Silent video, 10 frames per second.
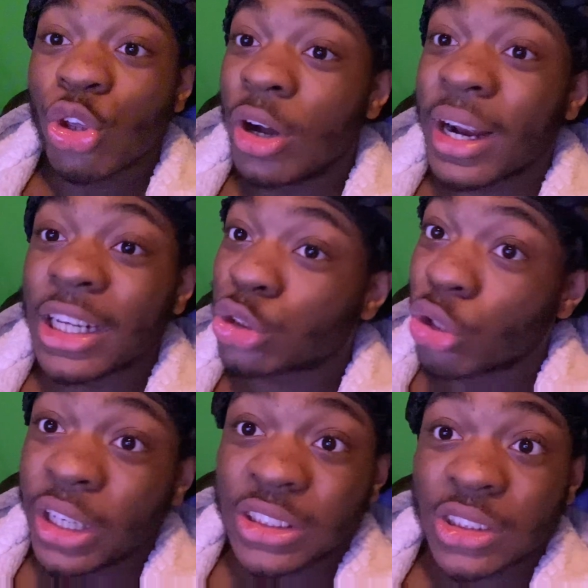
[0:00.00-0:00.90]
you ain't got
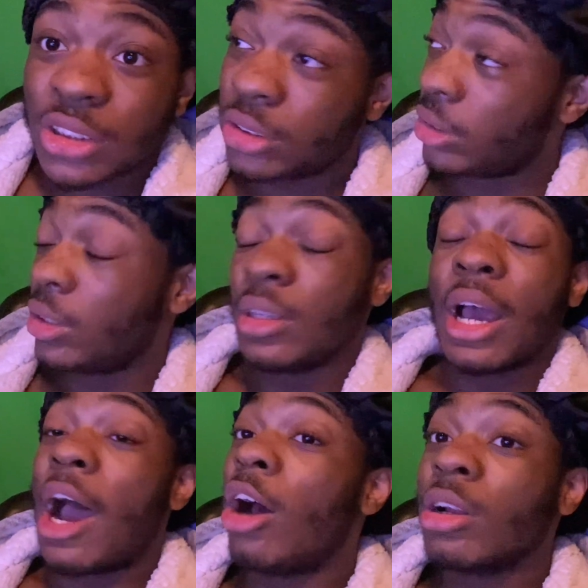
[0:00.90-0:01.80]
Twitch?
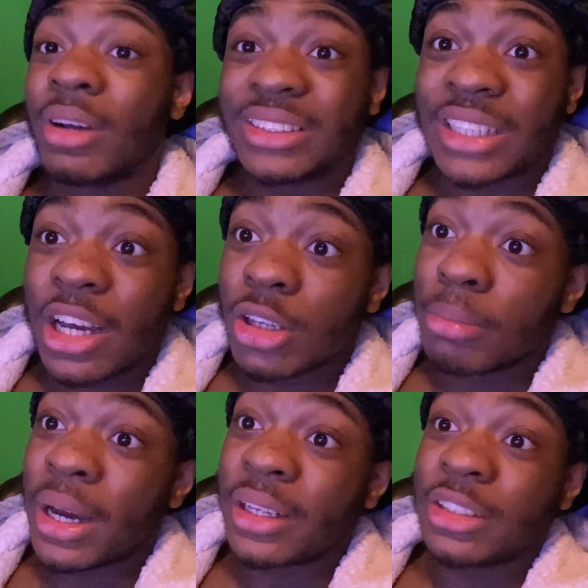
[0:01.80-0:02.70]
I don't know what to tell you,
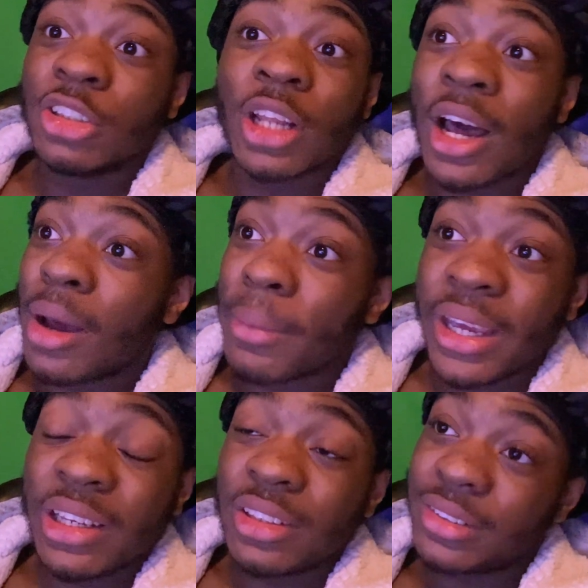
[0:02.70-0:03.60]
but you love
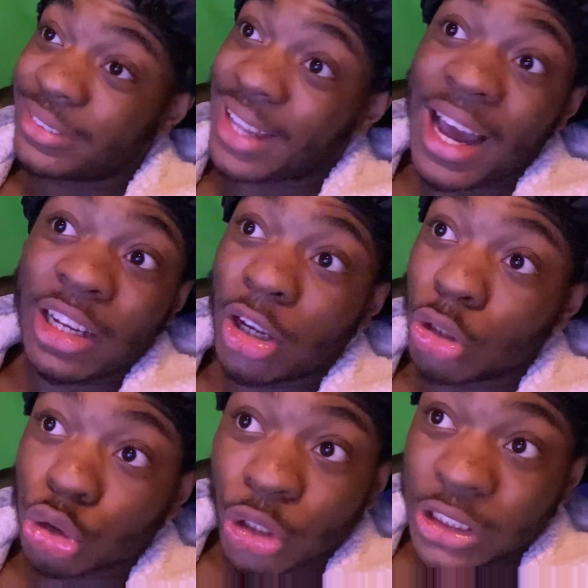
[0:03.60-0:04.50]
me.
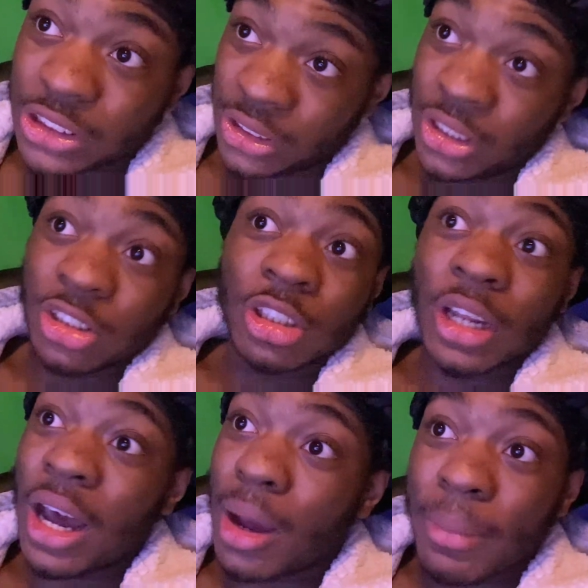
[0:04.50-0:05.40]
Download Twitch. You
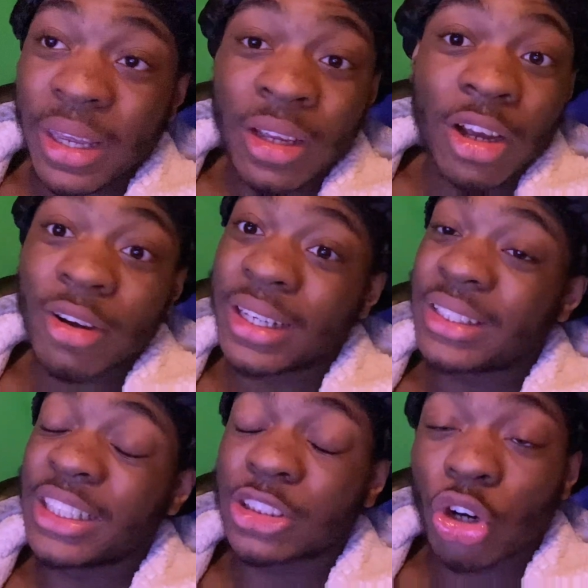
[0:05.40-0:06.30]
love me. Go get
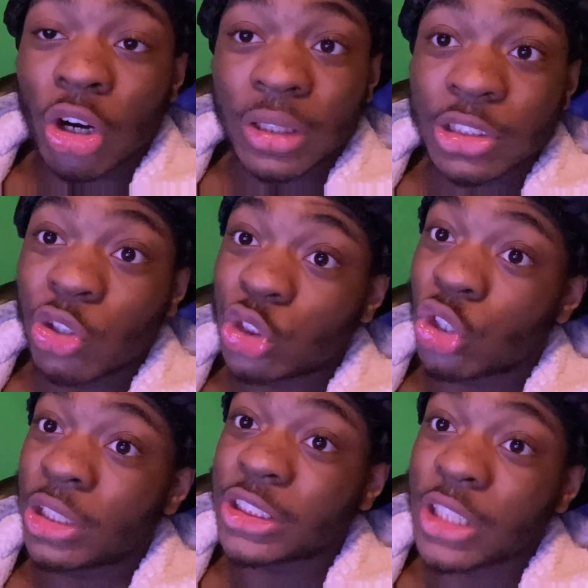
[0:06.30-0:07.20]
Discord. Don't
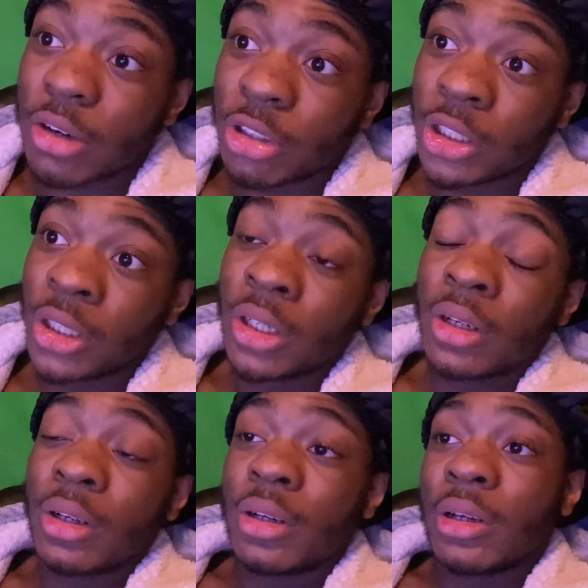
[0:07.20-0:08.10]
join the server.
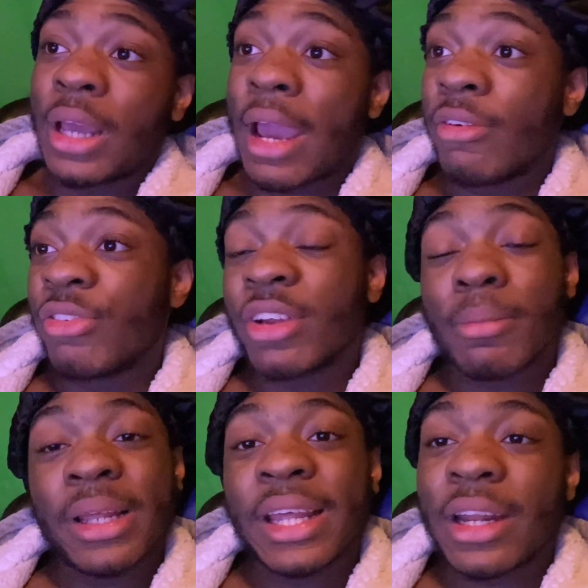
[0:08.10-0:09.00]
And we finna
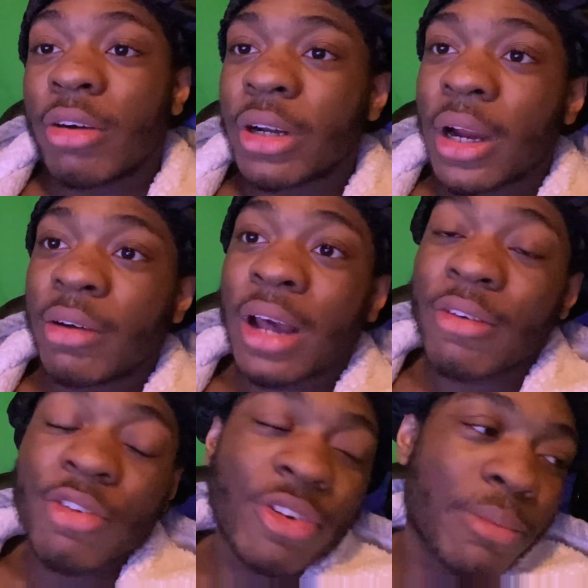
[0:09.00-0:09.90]
be lit over there. Like
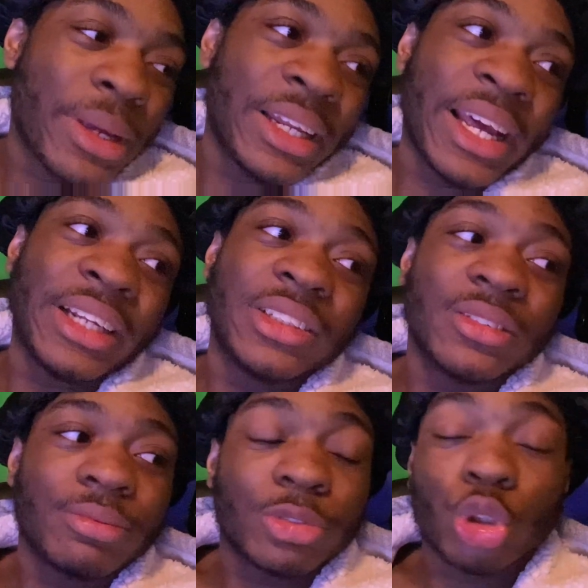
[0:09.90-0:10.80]
we finna be lit.
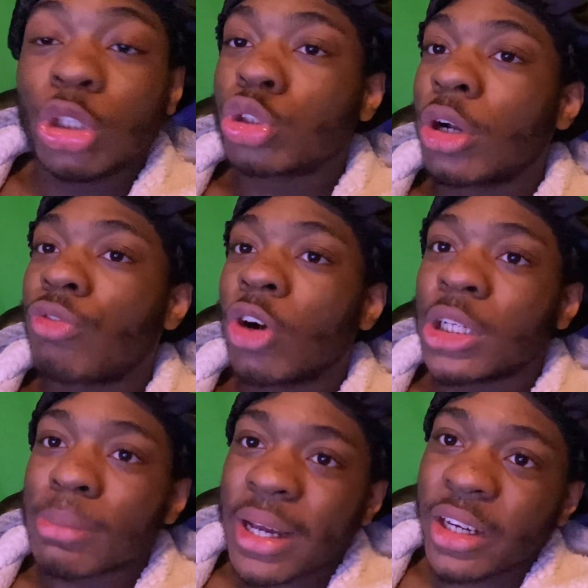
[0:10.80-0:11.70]
2024
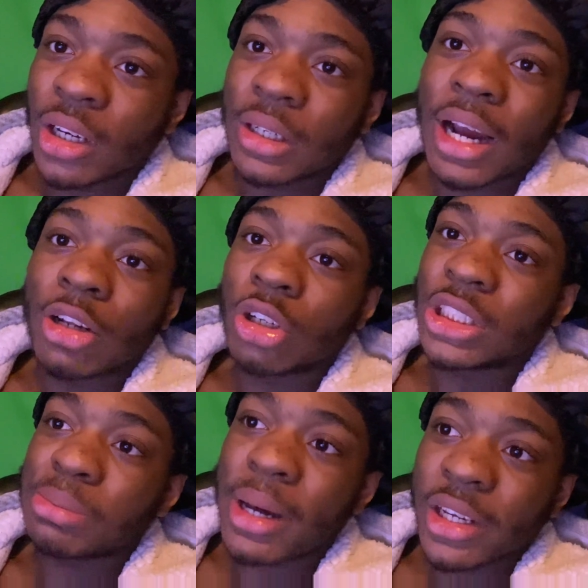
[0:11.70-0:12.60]
is my year. Y'all know
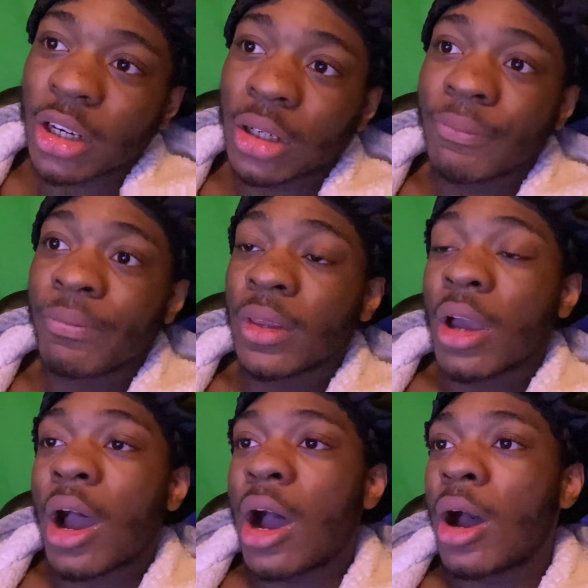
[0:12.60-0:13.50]
this is my year.
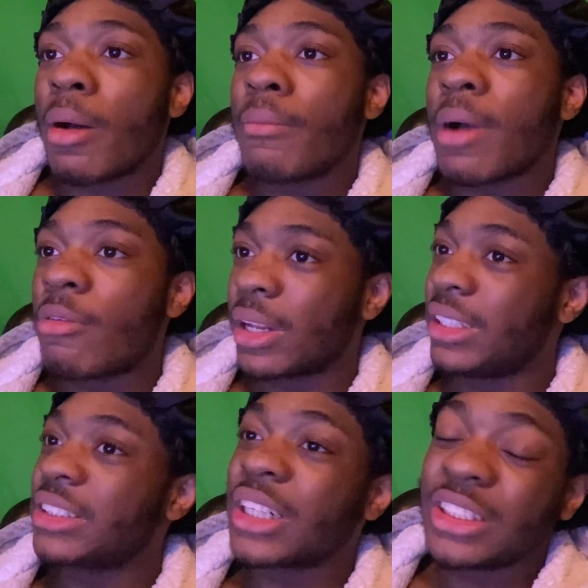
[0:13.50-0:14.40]
Um, I want to hit
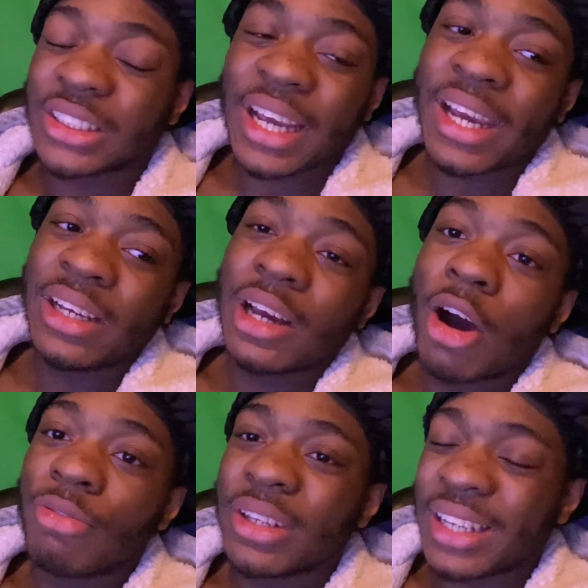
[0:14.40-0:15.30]
this 100K,
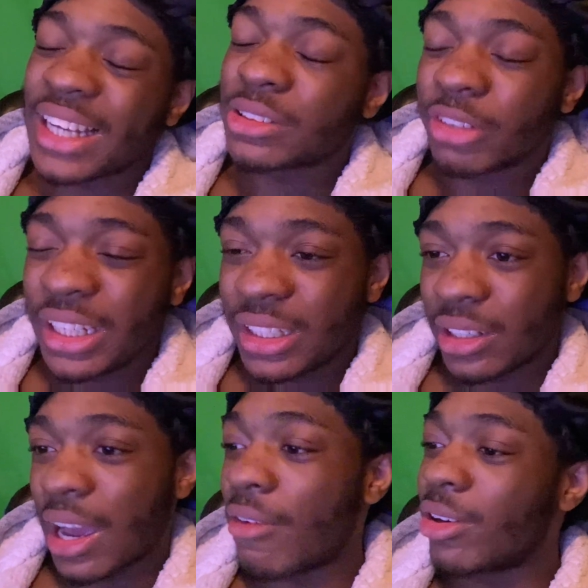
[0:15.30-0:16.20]
hopefully next week.
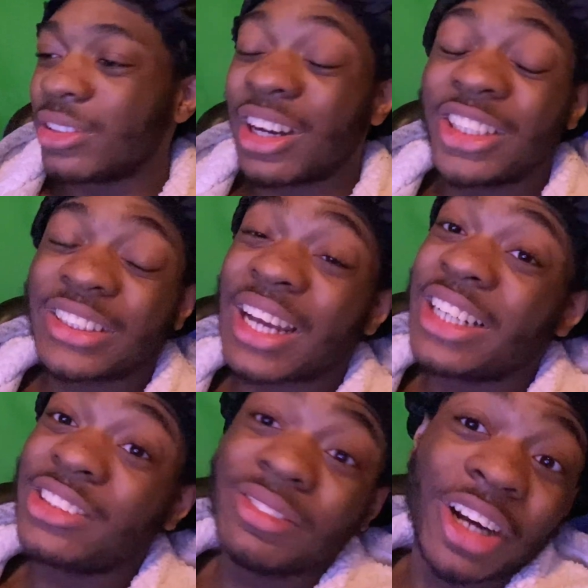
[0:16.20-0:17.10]
I want
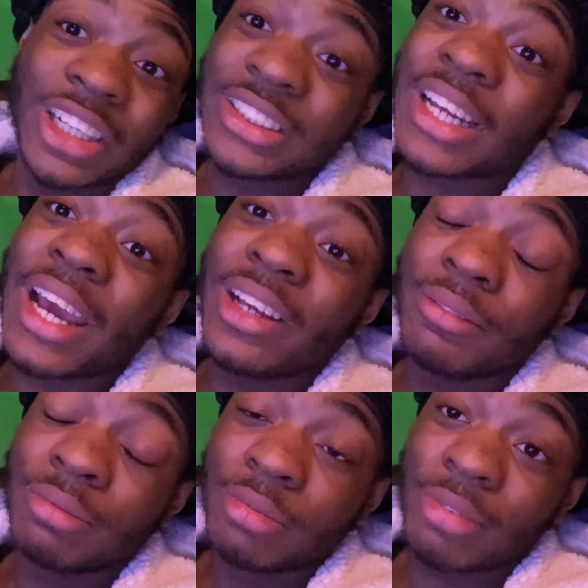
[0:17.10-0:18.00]
100K, 100K.
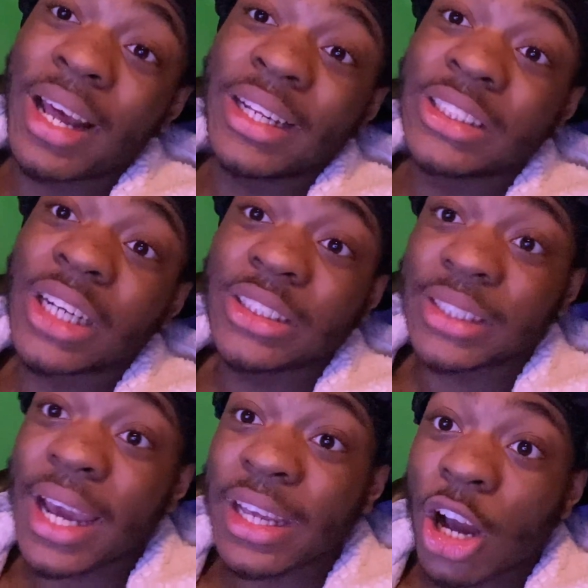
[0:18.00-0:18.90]
When I hit this
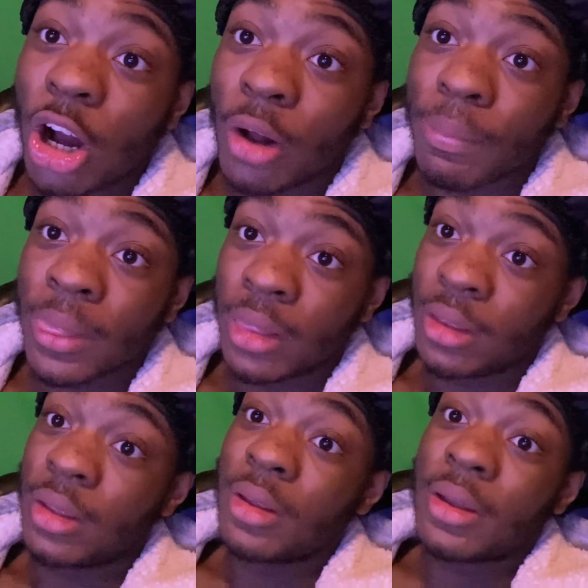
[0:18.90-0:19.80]
100K, y'all,
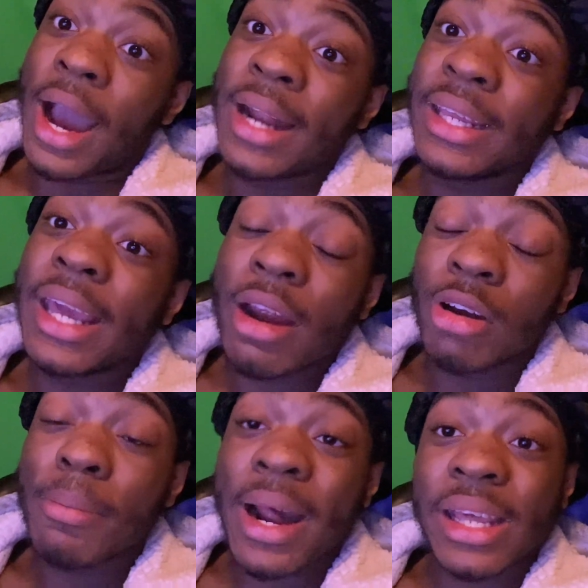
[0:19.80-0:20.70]
I need
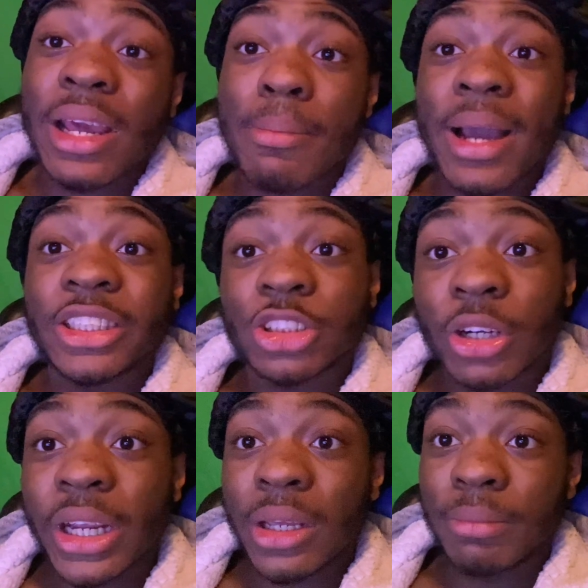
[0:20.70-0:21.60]
everybody in my
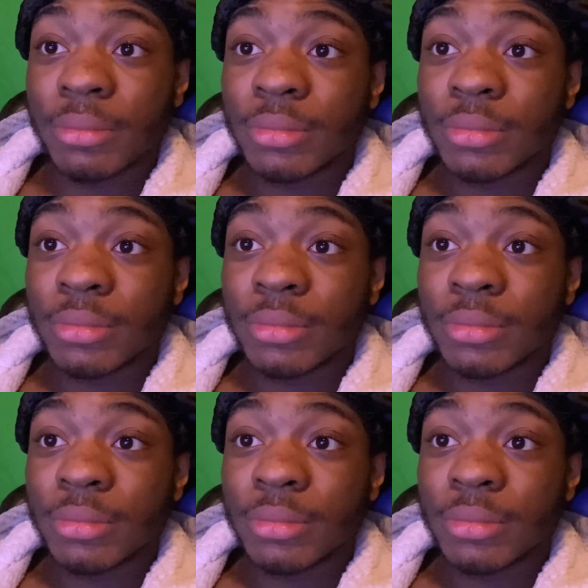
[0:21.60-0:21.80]
screen.